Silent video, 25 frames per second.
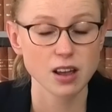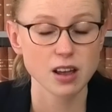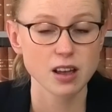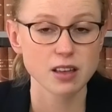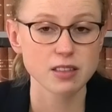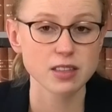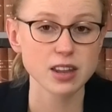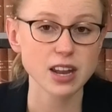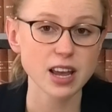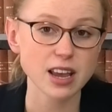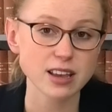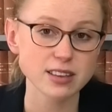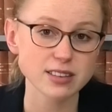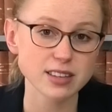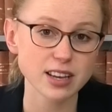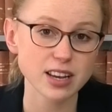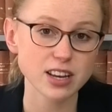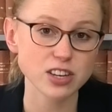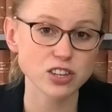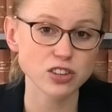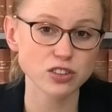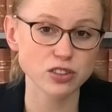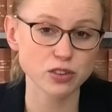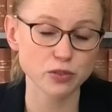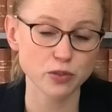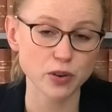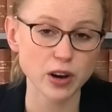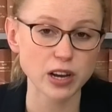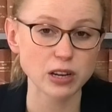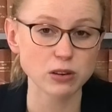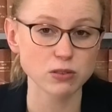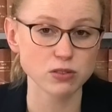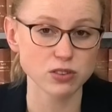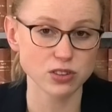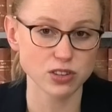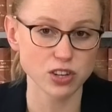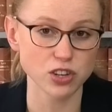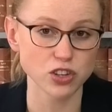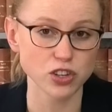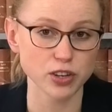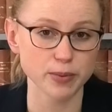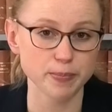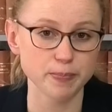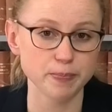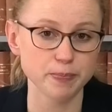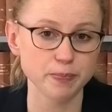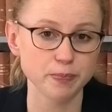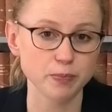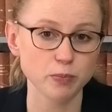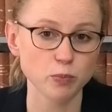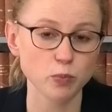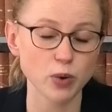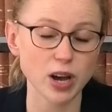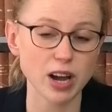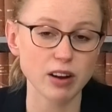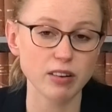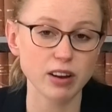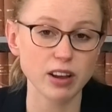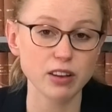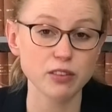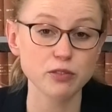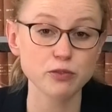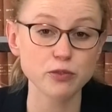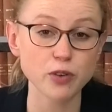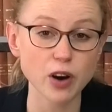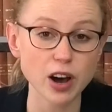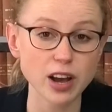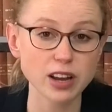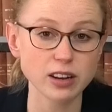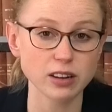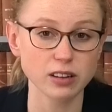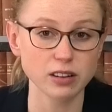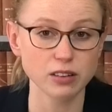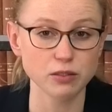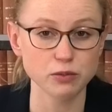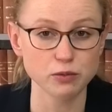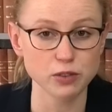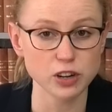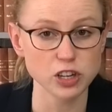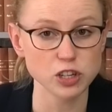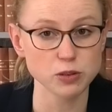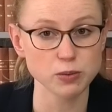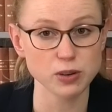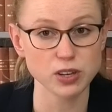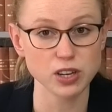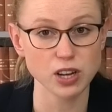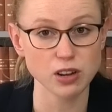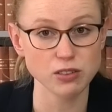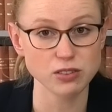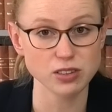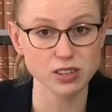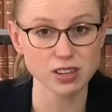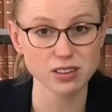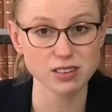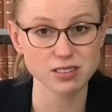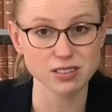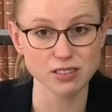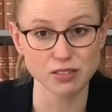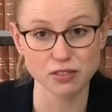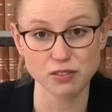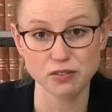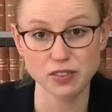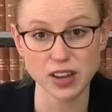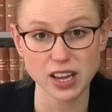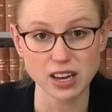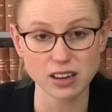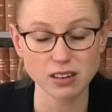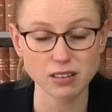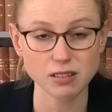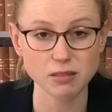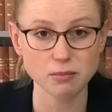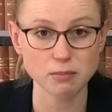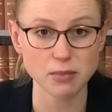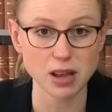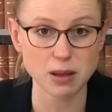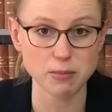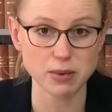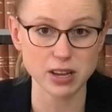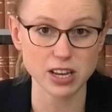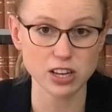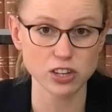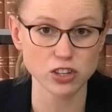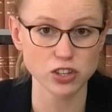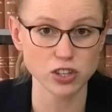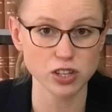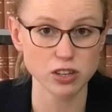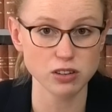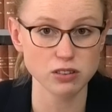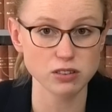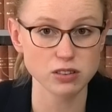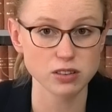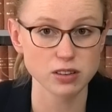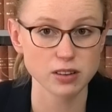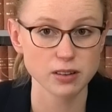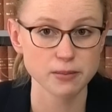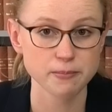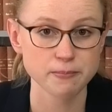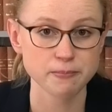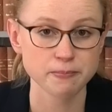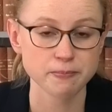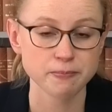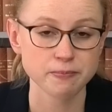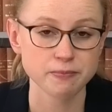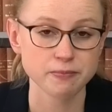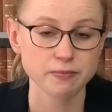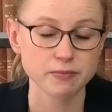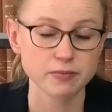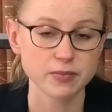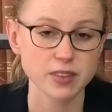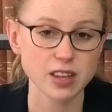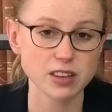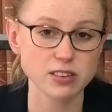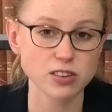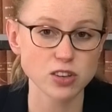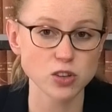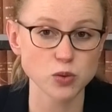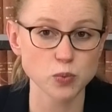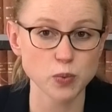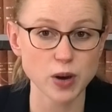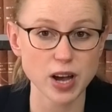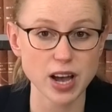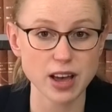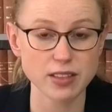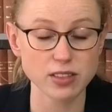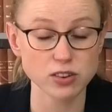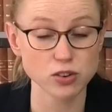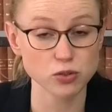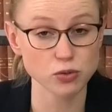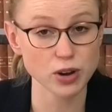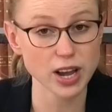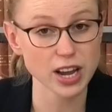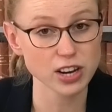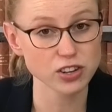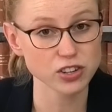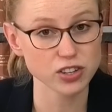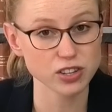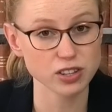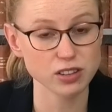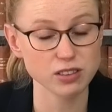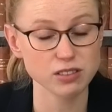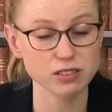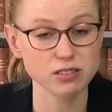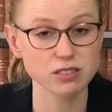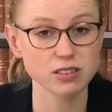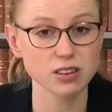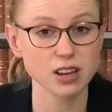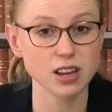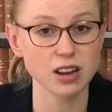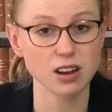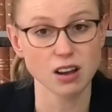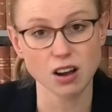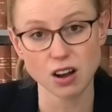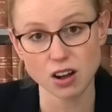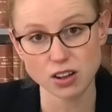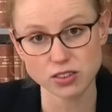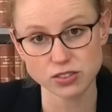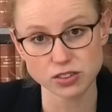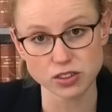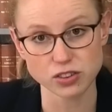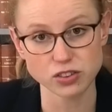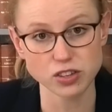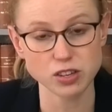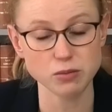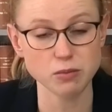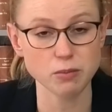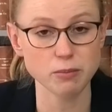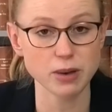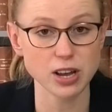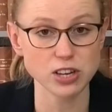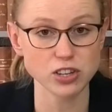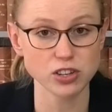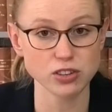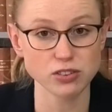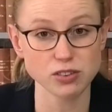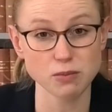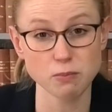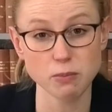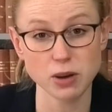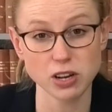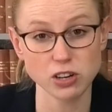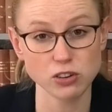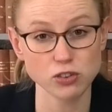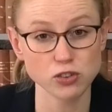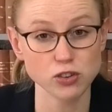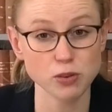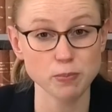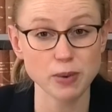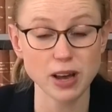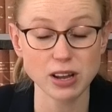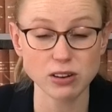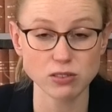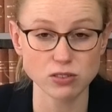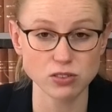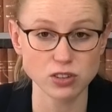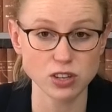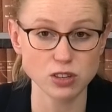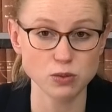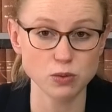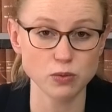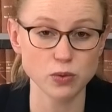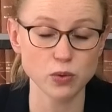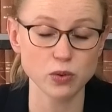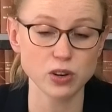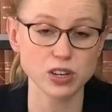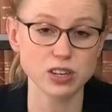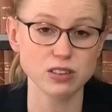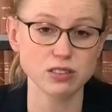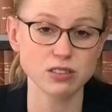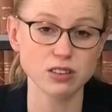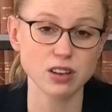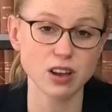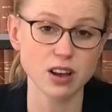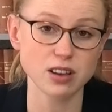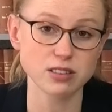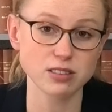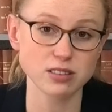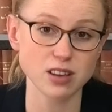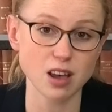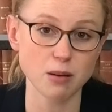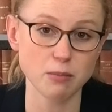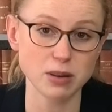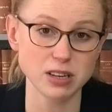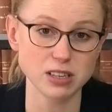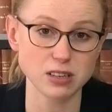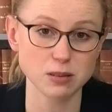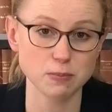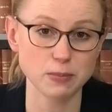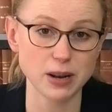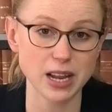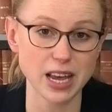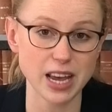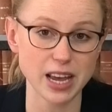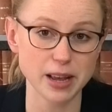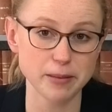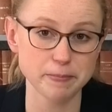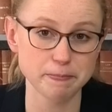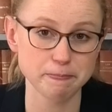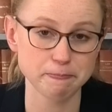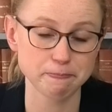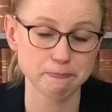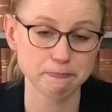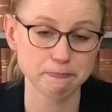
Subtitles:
The next stage is the final decision, where a final infringement notice, a FIN, may be issued. This is where the directions, enhanced consumer measures and monetary penalties we've already discussed come into play.